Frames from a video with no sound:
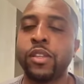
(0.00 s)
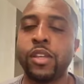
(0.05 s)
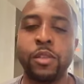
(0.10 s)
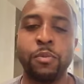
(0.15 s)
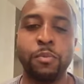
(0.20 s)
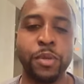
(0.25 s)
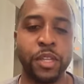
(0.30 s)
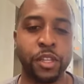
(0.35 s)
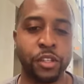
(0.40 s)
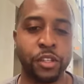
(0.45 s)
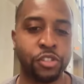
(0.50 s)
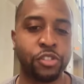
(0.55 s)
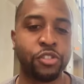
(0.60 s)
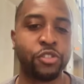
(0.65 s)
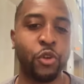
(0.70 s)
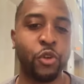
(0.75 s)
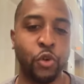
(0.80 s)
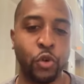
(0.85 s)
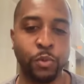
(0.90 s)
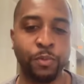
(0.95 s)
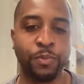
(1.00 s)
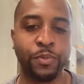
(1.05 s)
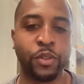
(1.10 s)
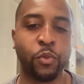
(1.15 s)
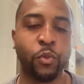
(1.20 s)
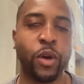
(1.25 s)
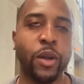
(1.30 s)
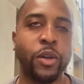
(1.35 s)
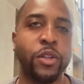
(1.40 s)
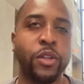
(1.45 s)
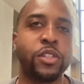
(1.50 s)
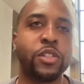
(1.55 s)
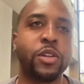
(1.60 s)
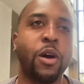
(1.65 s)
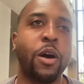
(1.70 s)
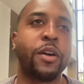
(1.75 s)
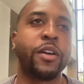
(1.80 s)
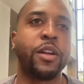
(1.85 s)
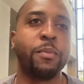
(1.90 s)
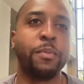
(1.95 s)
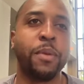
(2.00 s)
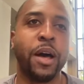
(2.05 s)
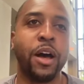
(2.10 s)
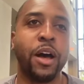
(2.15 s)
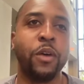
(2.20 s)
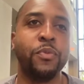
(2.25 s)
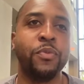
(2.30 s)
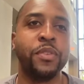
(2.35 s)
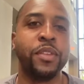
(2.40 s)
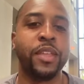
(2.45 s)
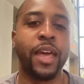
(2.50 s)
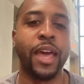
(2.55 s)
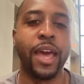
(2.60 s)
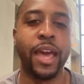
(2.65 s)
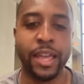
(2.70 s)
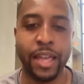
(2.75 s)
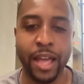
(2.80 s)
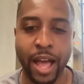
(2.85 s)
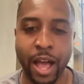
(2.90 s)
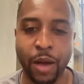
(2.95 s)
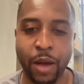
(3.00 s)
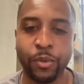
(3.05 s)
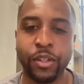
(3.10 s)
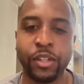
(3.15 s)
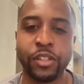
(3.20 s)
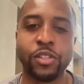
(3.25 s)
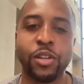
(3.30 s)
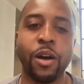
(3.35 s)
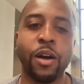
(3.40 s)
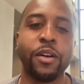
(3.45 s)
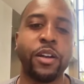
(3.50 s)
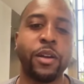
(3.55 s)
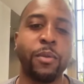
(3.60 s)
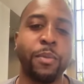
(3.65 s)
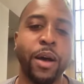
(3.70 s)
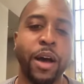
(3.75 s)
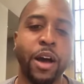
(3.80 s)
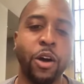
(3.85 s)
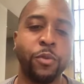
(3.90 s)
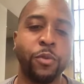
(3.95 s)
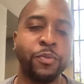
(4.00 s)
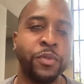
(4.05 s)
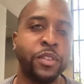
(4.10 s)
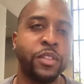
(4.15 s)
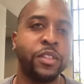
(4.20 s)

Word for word: can be assumed when you're talking about A I, when you're talking about,